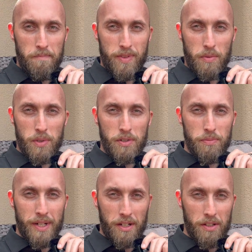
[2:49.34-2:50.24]
wouldn't
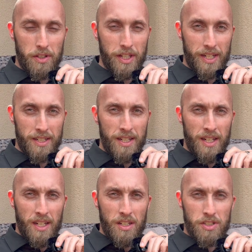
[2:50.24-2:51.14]
have been a good thing.
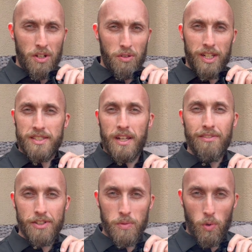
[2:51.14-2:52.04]
So let's
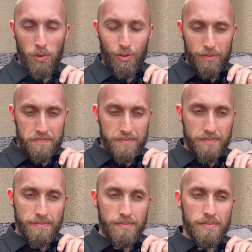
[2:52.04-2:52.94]
dive into Wolf.
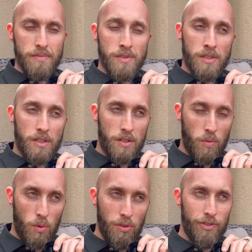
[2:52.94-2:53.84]

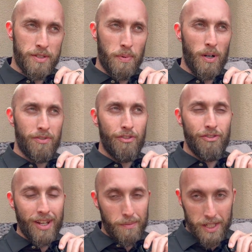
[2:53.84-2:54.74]
Wolf is part of a
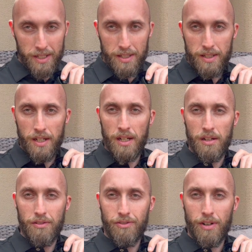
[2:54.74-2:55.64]
family
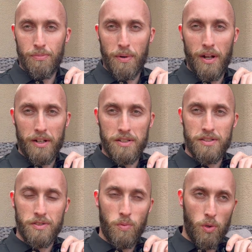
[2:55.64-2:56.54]
of
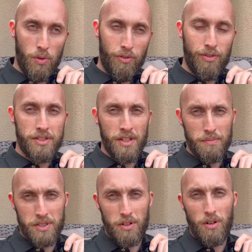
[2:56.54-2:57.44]
products. It's Wolf,
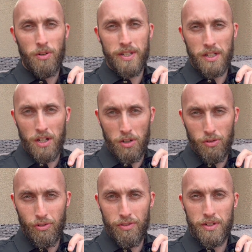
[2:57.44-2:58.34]
Sub-Zero, and
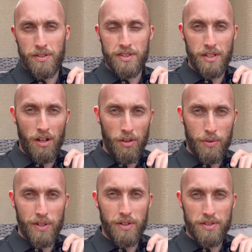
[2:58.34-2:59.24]
Cove. You'll see all
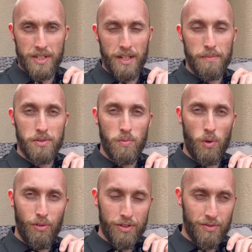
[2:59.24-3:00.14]
three of those names. Wolf is